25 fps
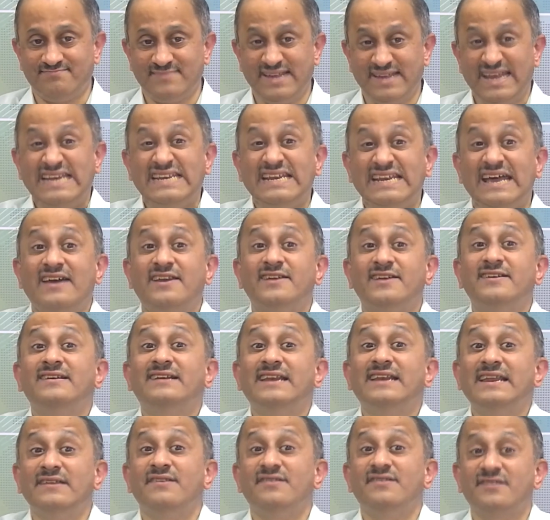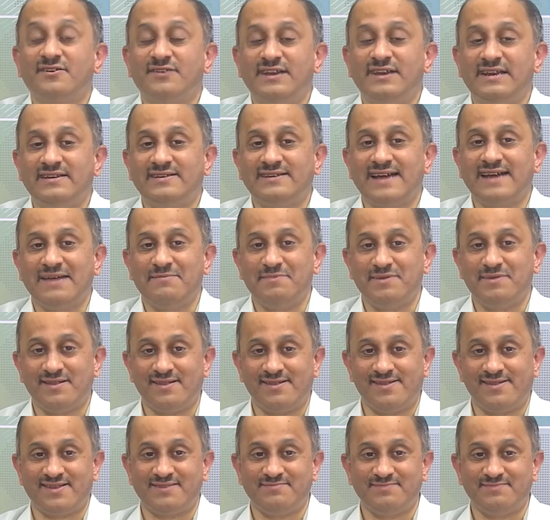inherently discrete time
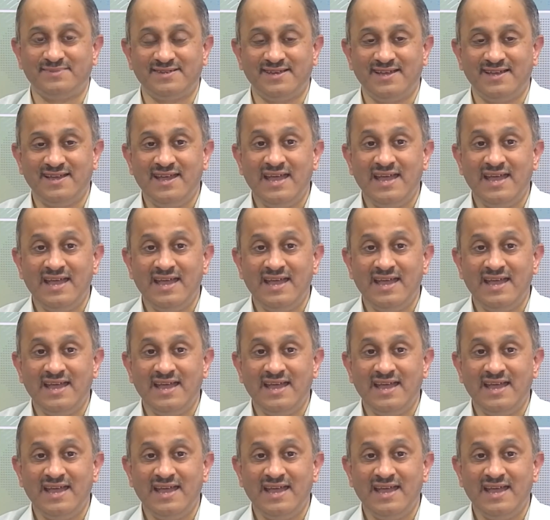systems.